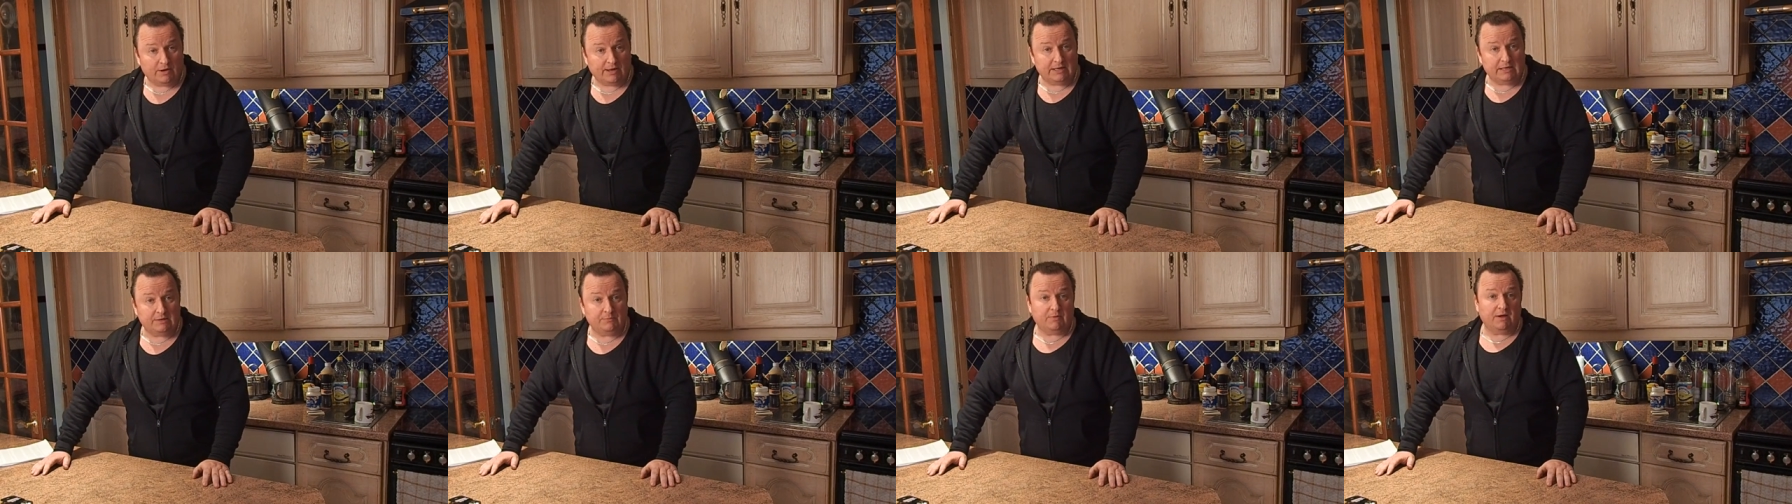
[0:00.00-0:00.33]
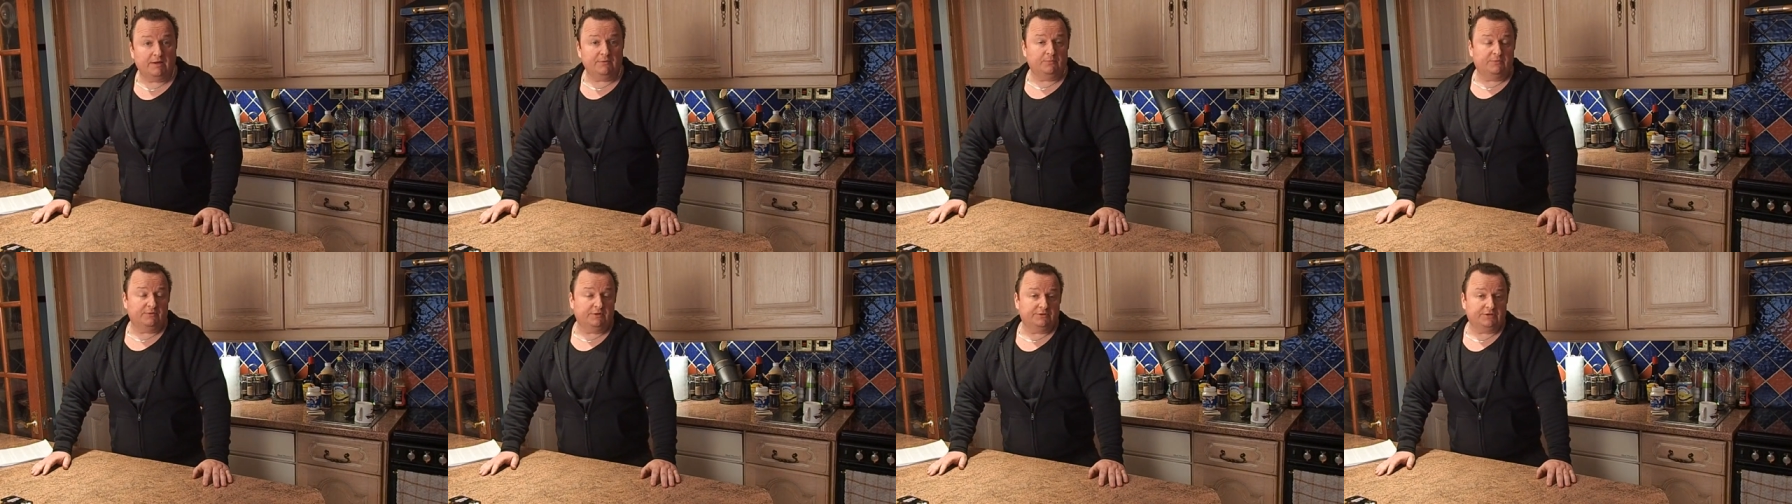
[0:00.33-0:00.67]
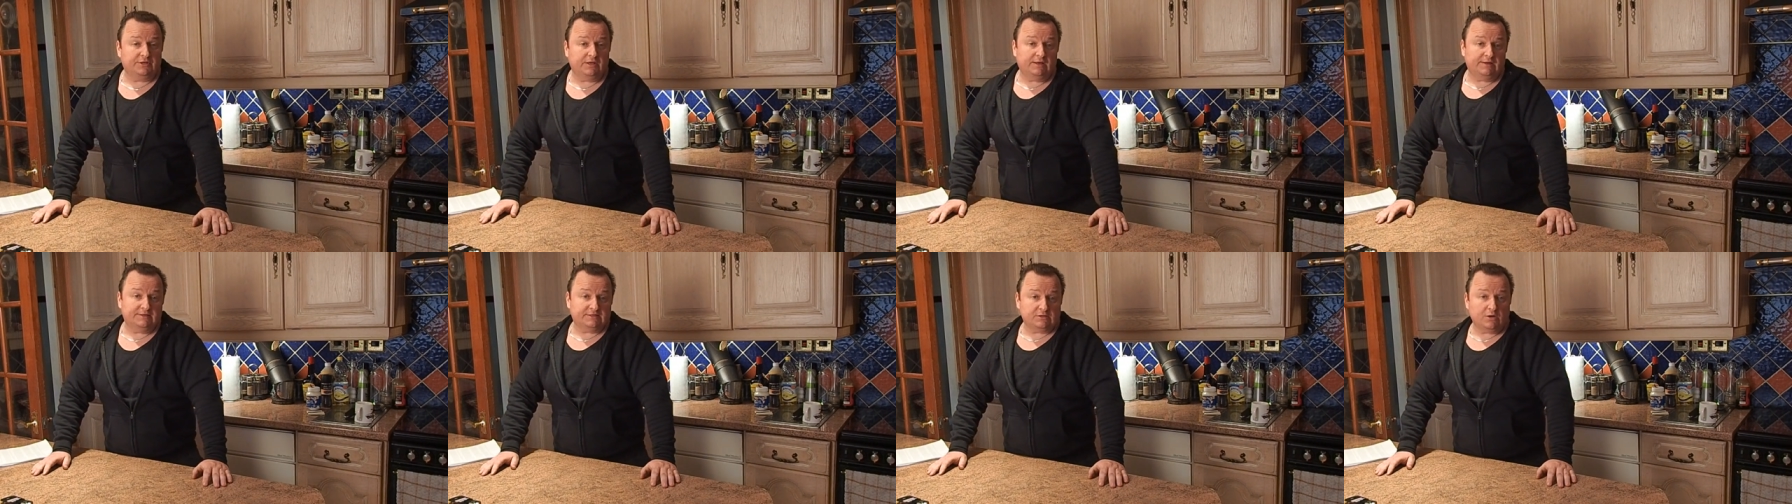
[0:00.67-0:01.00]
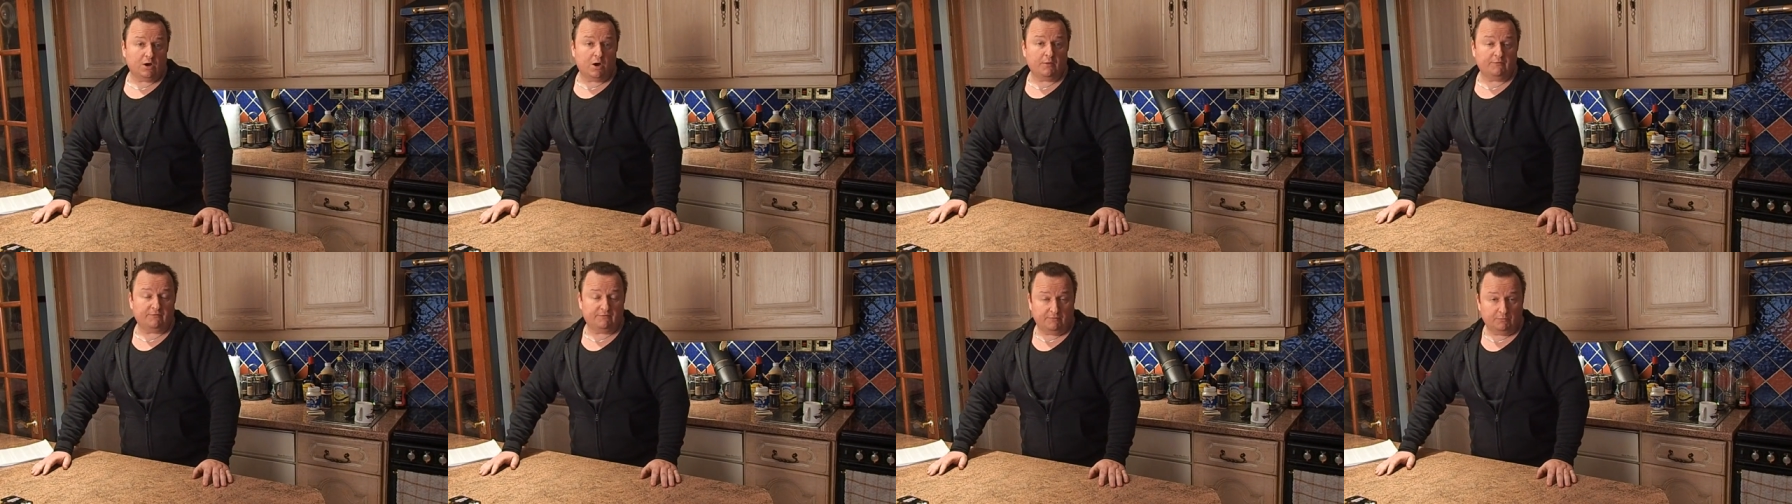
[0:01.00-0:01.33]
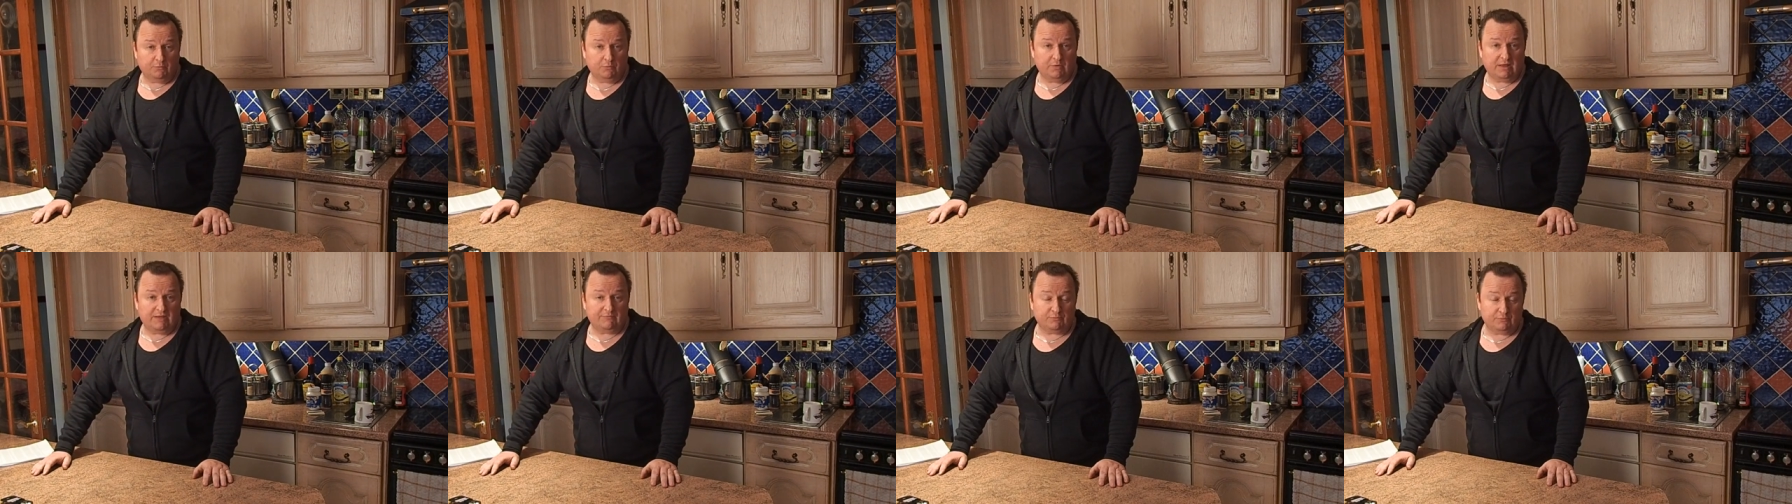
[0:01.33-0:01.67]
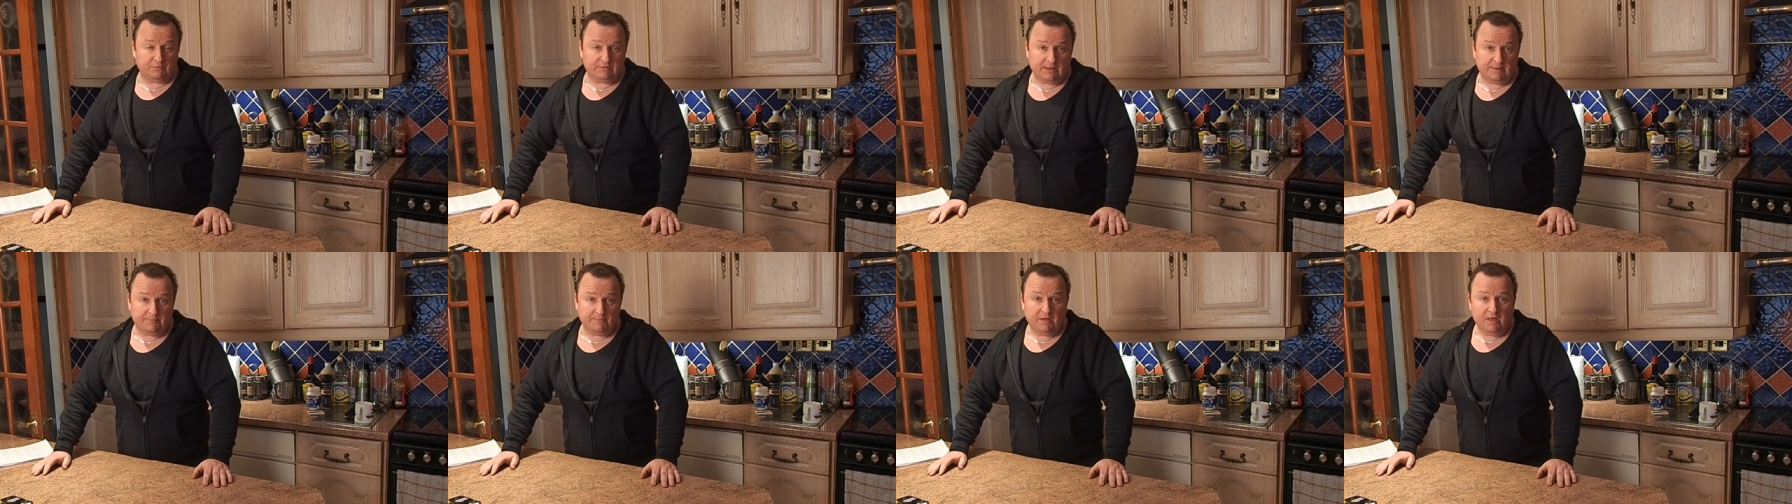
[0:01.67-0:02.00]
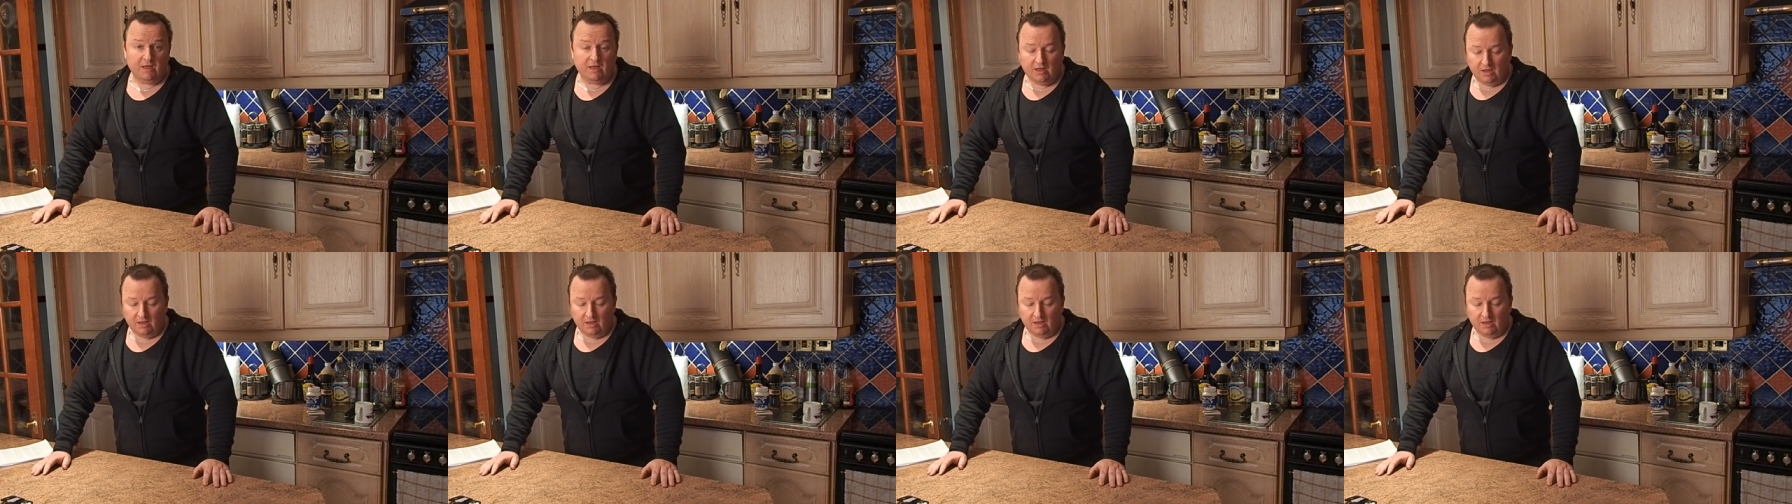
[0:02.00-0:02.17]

anyway, with the dealings that I've had with them.